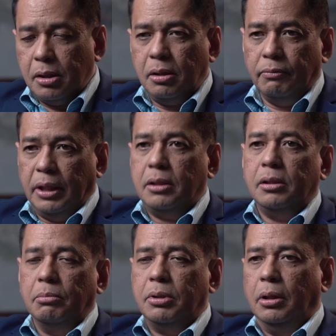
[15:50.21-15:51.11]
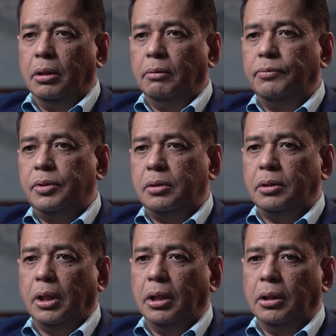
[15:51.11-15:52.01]
events themselves
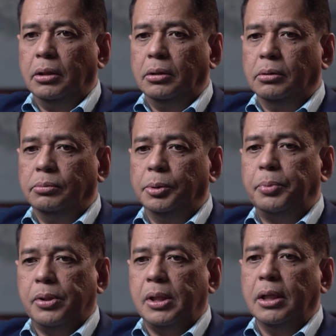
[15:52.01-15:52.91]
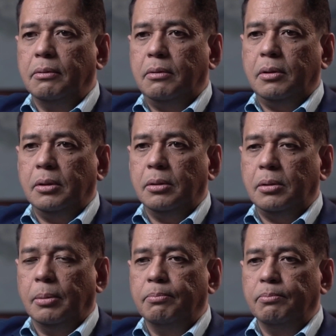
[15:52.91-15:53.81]
would present
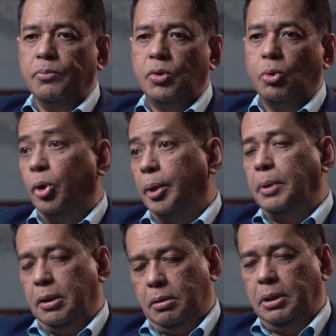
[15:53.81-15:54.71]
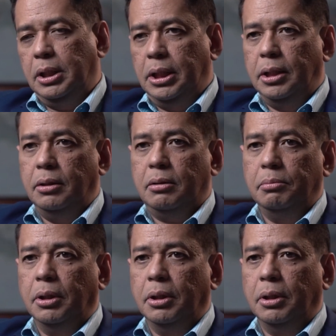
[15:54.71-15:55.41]
some story possibilities,